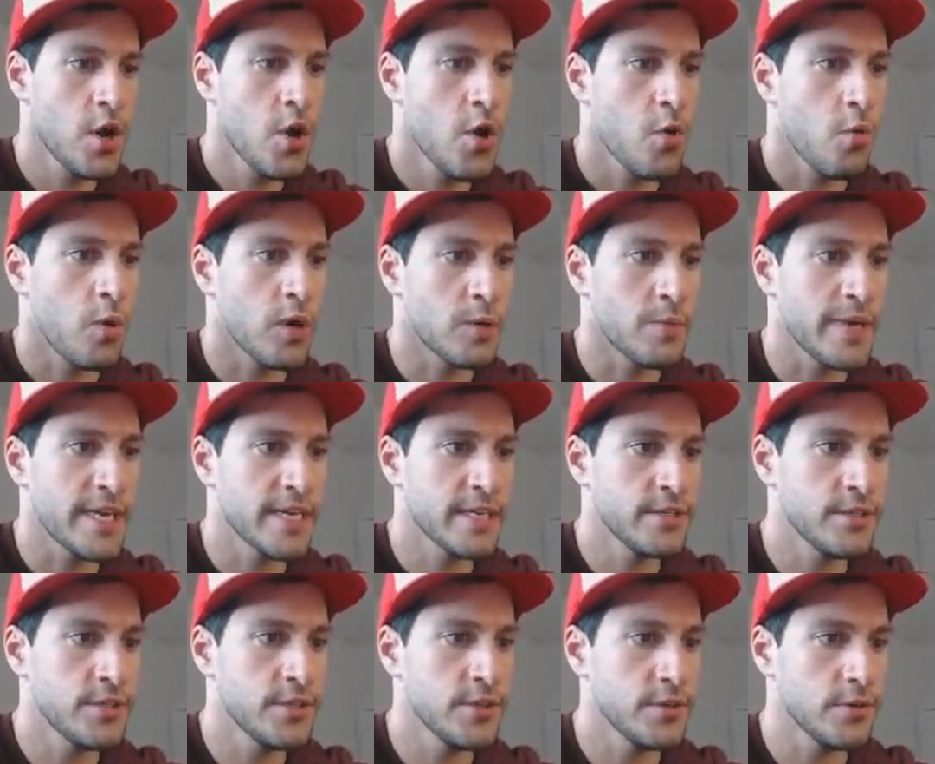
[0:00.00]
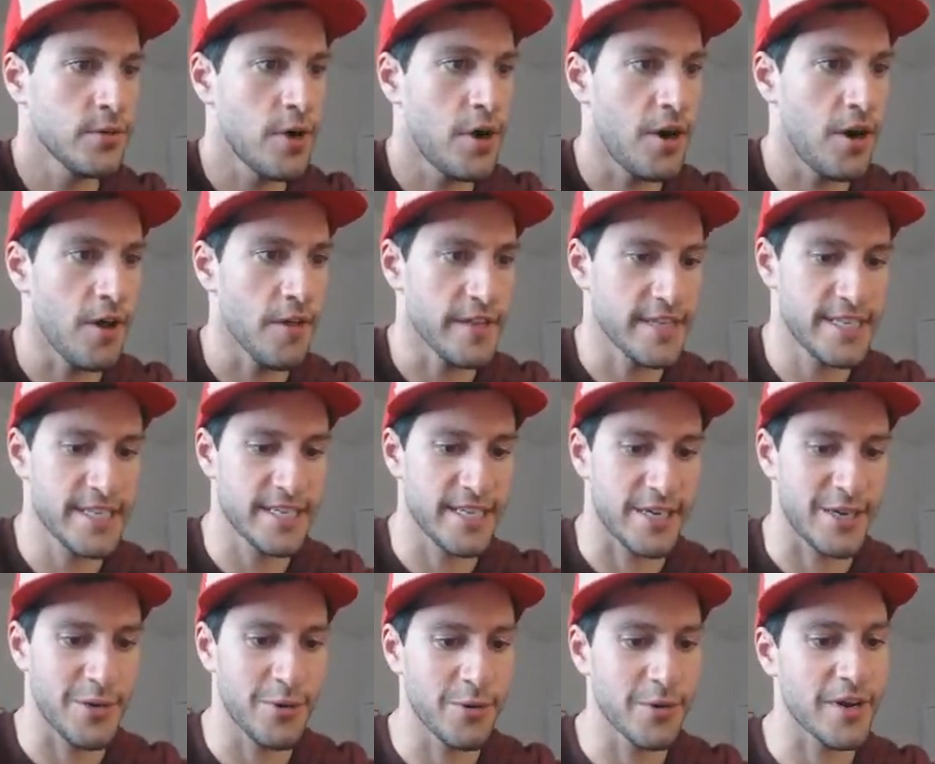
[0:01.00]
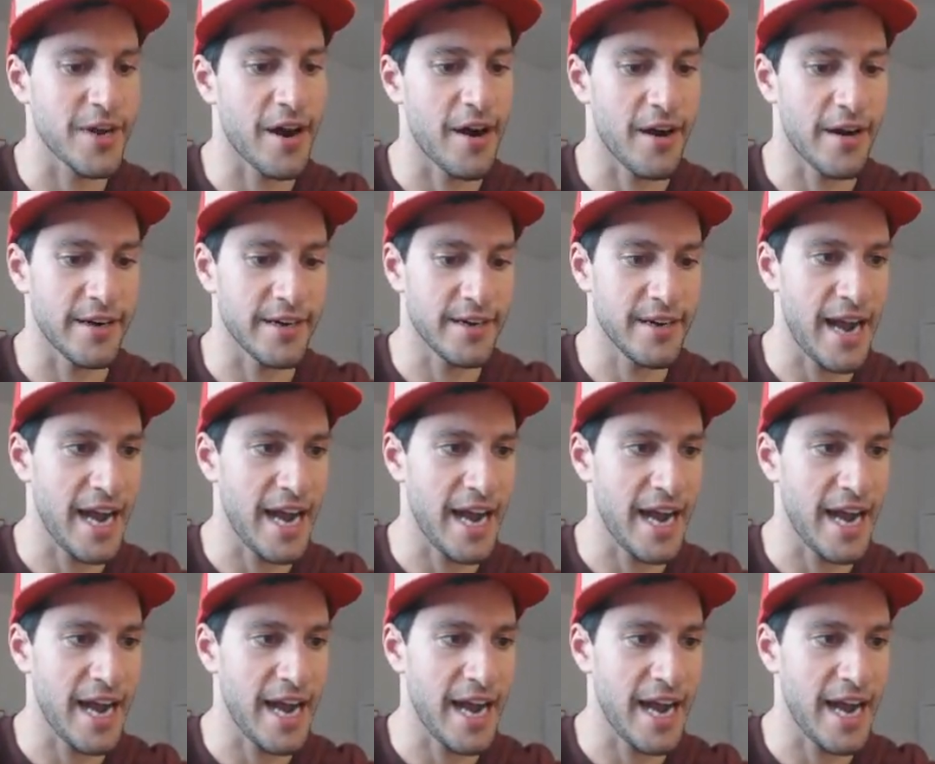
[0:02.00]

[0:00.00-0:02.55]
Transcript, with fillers: what we can do. Oh, this is a cool card.